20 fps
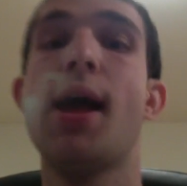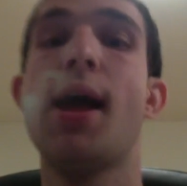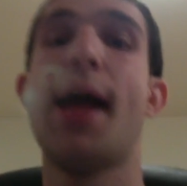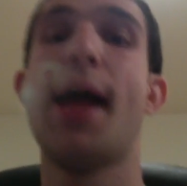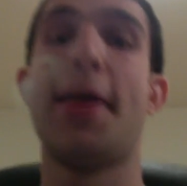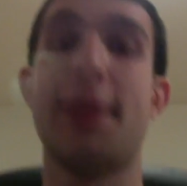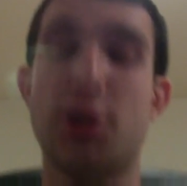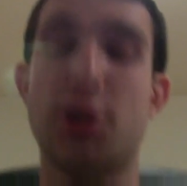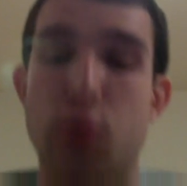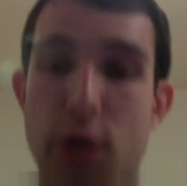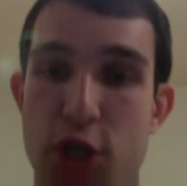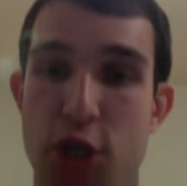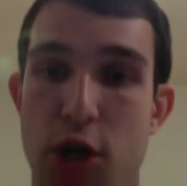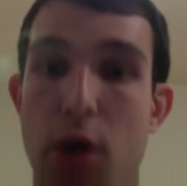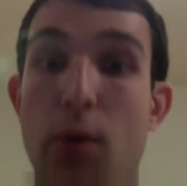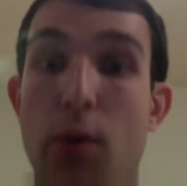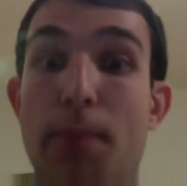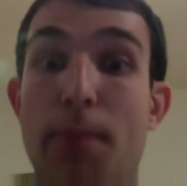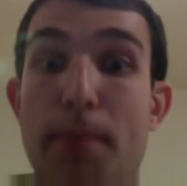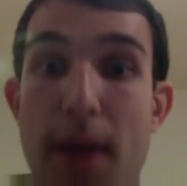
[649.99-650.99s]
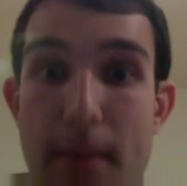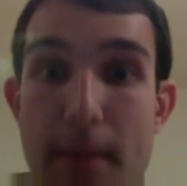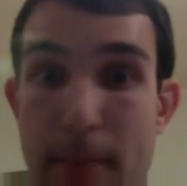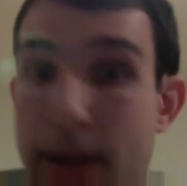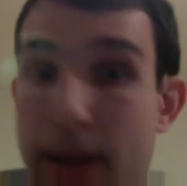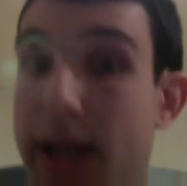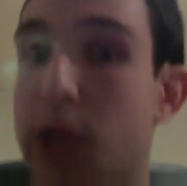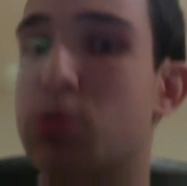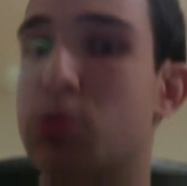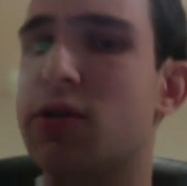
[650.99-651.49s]
And that's when he started with
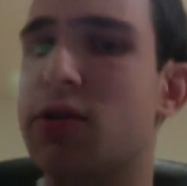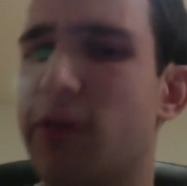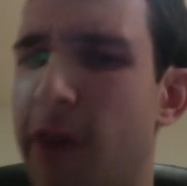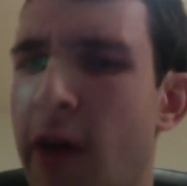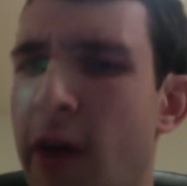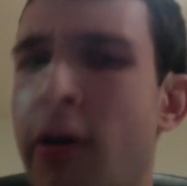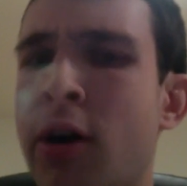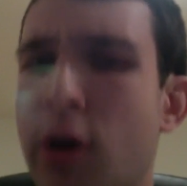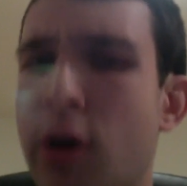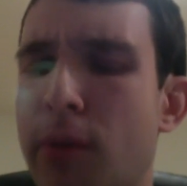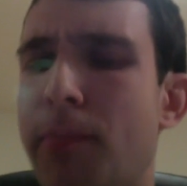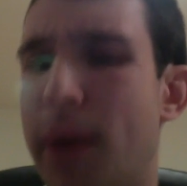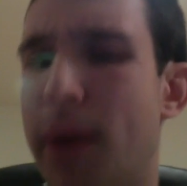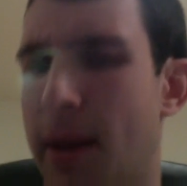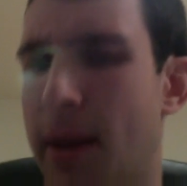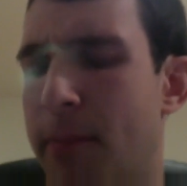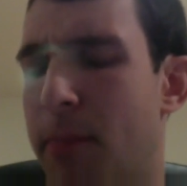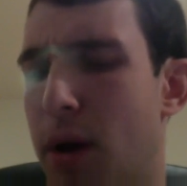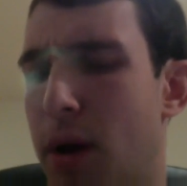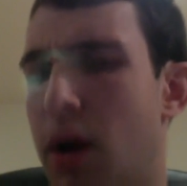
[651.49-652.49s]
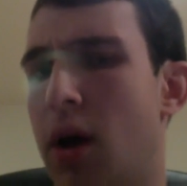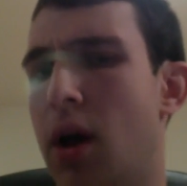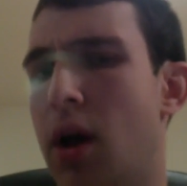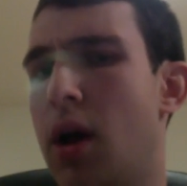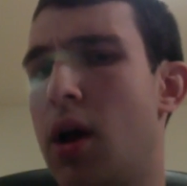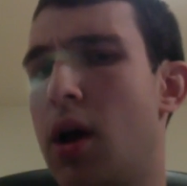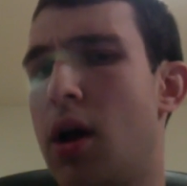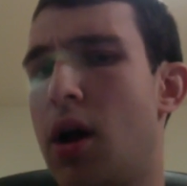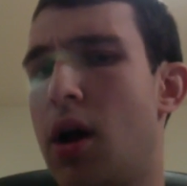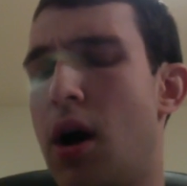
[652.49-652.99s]
pimping. And he was a very good pimp
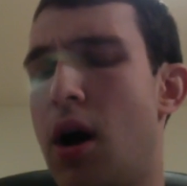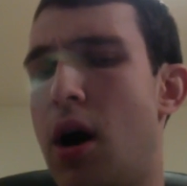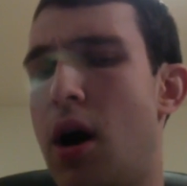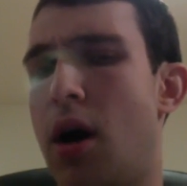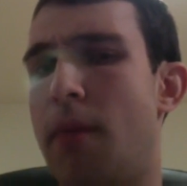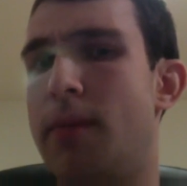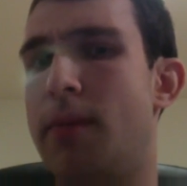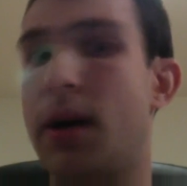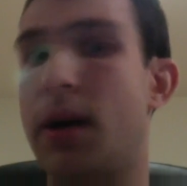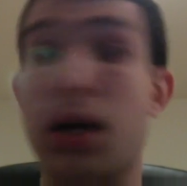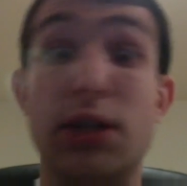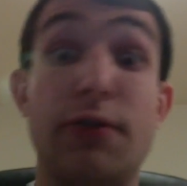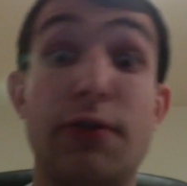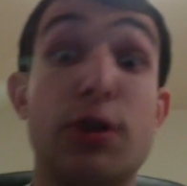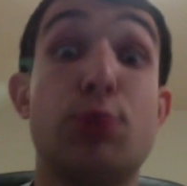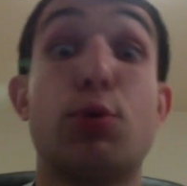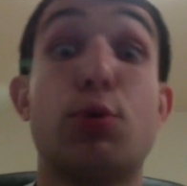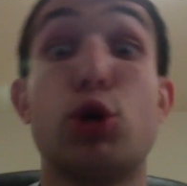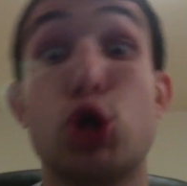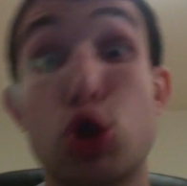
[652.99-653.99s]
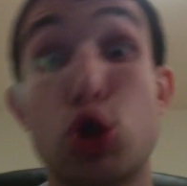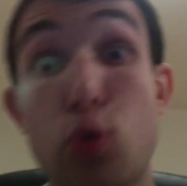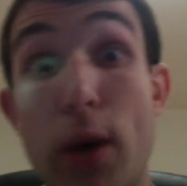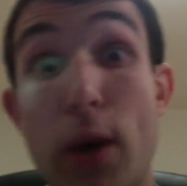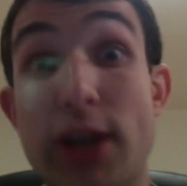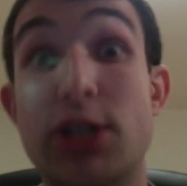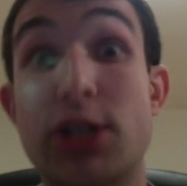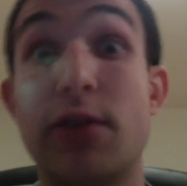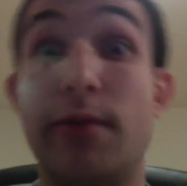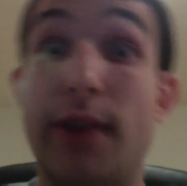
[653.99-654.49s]
because of his
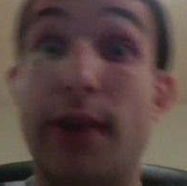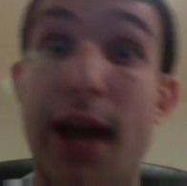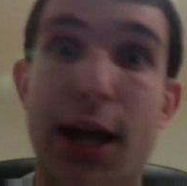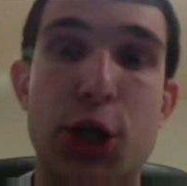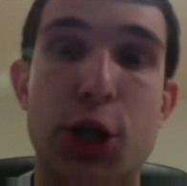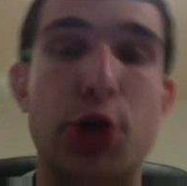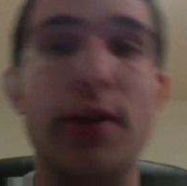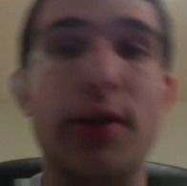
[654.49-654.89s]
persuasive nature.